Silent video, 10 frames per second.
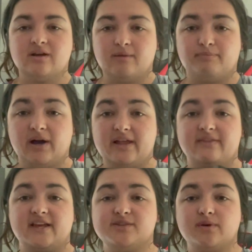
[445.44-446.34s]
But
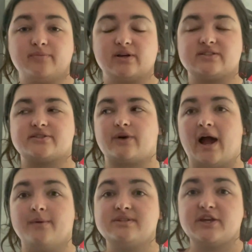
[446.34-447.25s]
these were books. So
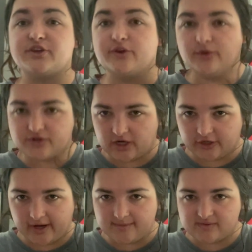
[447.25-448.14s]
I was a huge
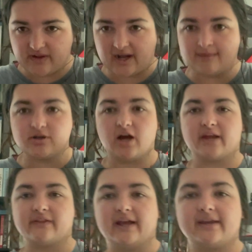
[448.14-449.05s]
Hunger Games fan. I'm
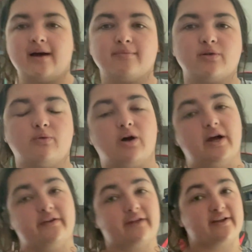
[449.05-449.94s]
talking number
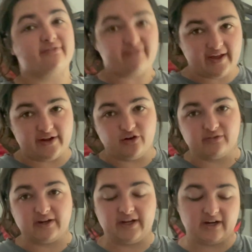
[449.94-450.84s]
one fan
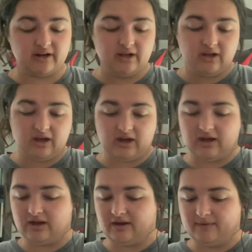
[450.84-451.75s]
over here.
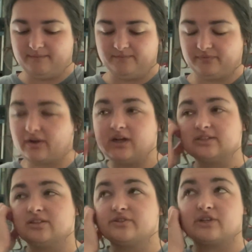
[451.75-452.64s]

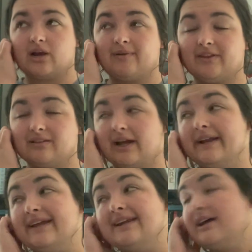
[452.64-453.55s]
Also, sorry about the
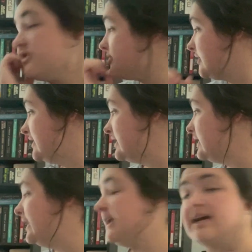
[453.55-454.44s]
lighting. I just realized the
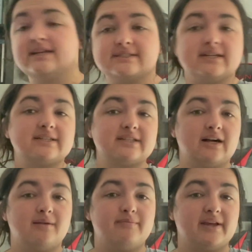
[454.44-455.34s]
lighting kind of sucks
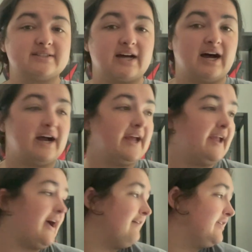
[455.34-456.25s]
because
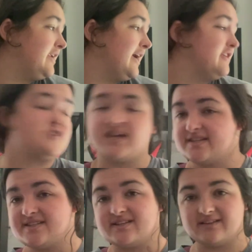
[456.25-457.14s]
I haven't had a
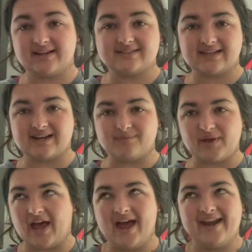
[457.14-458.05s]
chance to set up
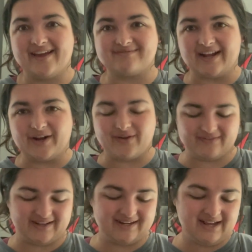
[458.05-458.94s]
any of my equipment.